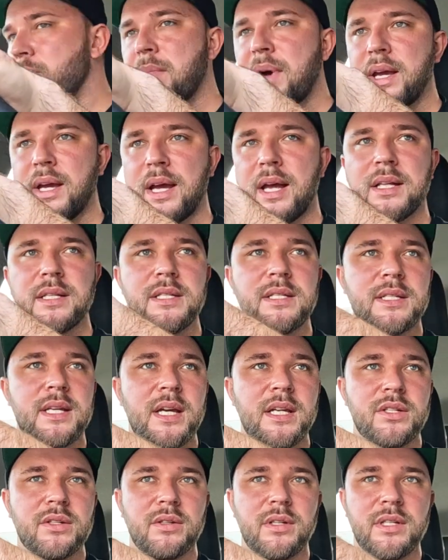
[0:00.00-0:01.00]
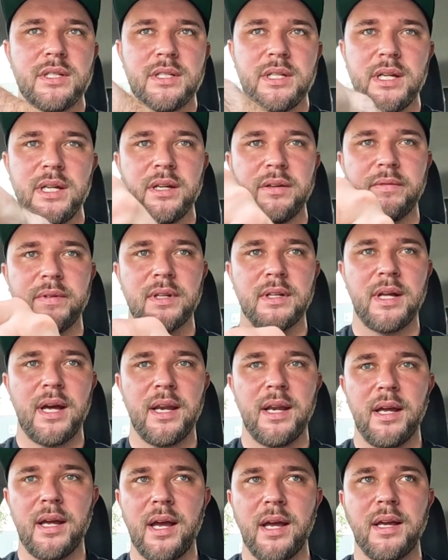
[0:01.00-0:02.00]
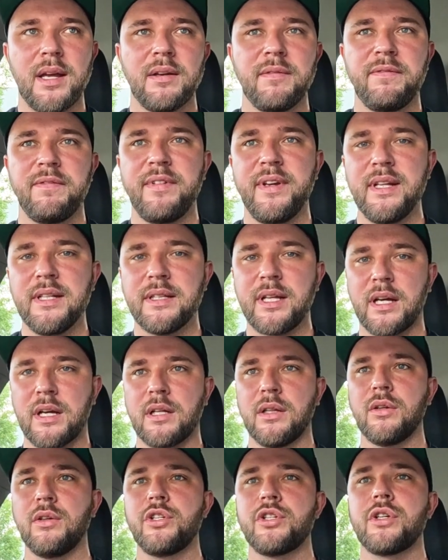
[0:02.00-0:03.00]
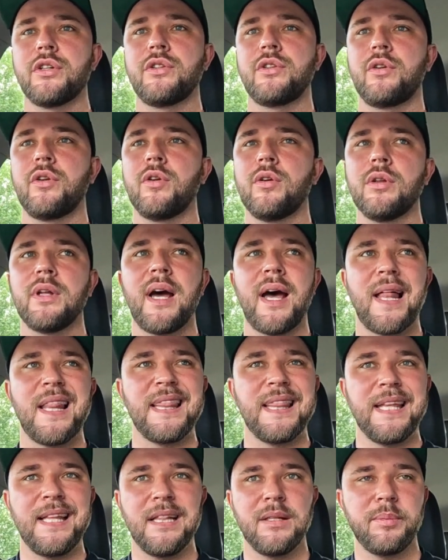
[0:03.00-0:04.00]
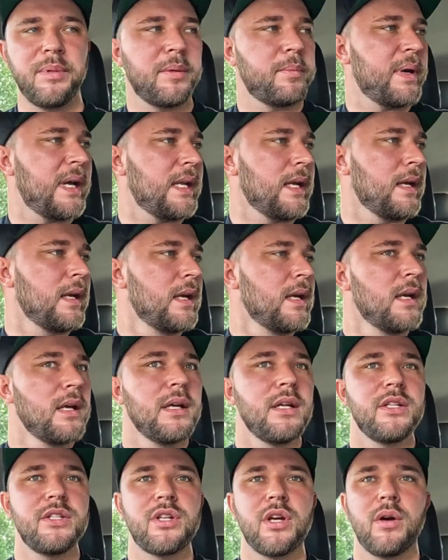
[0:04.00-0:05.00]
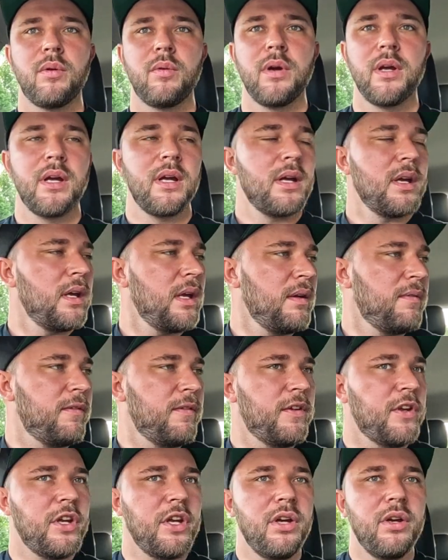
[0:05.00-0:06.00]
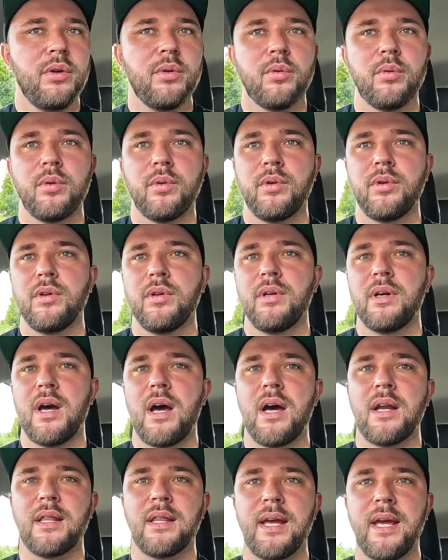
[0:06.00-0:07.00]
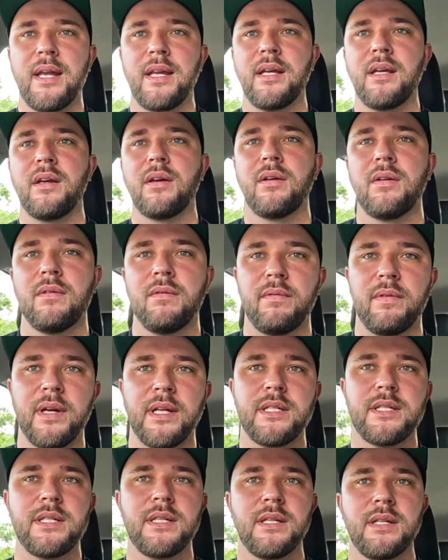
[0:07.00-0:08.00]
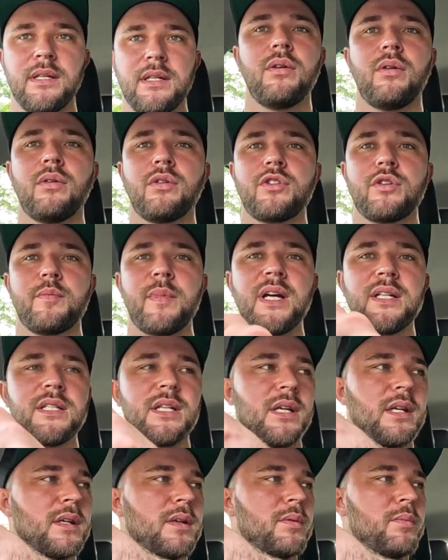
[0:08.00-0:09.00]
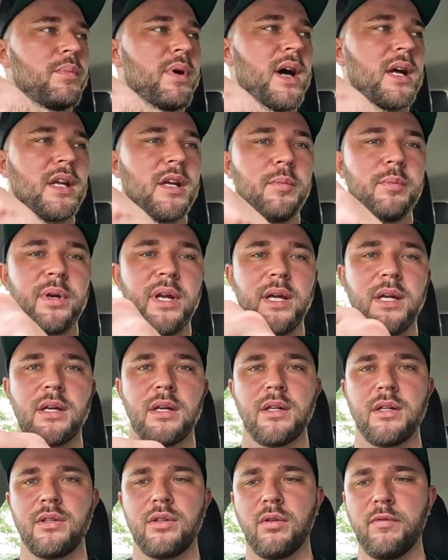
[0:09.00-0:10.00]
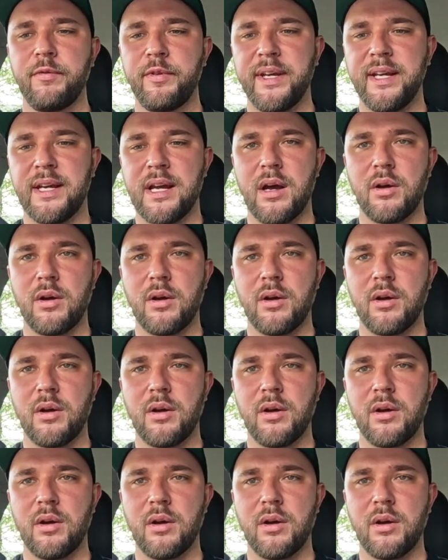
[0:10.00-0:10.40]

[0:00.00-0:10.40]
My hand stays on the steering wheel and I can feel the clutch control a little bit better. So if you are learning with automatic parking brake, don't freak